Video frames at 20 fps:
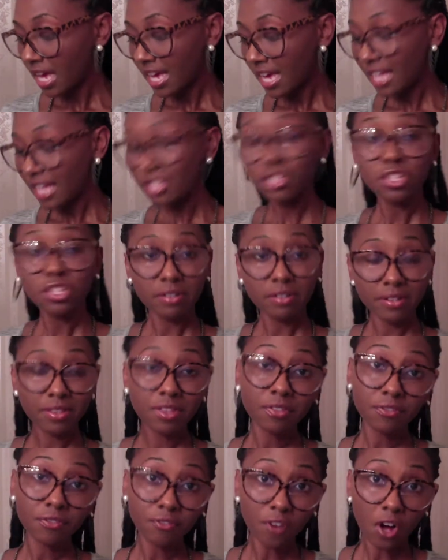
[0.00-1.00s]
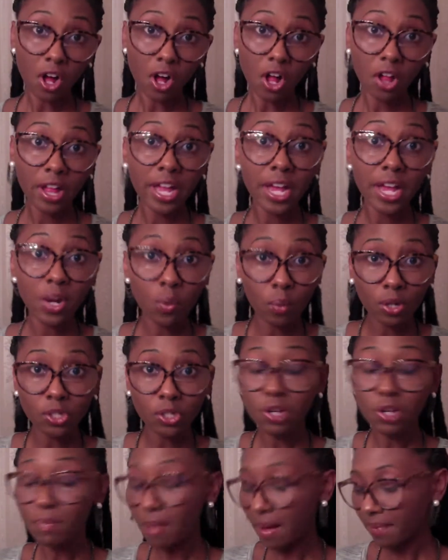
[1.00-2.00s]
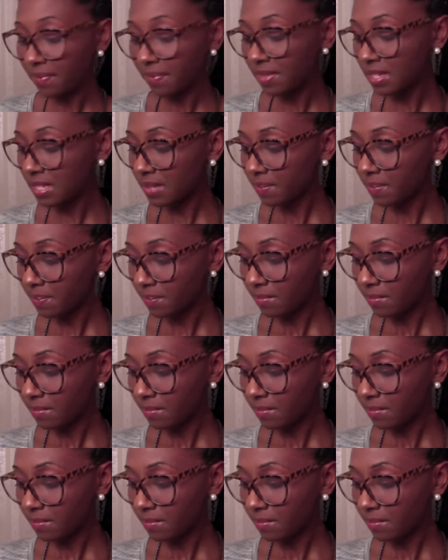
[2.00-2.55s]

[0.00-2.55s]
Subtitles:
It's during the fall and winter months